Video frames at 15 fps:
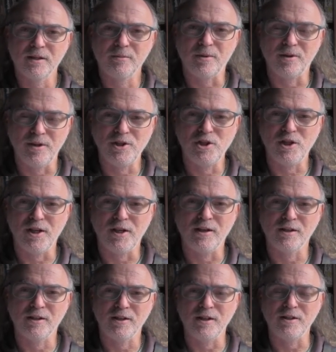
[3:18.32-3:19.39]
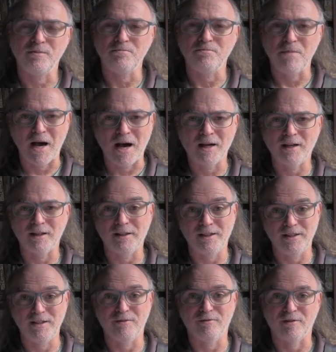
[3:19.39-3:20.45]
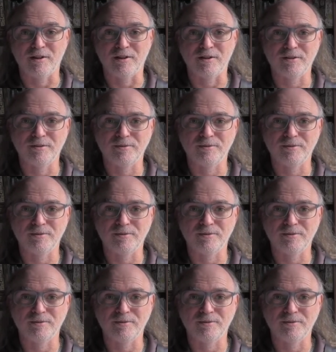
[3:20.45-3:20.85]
But this year is markedly different.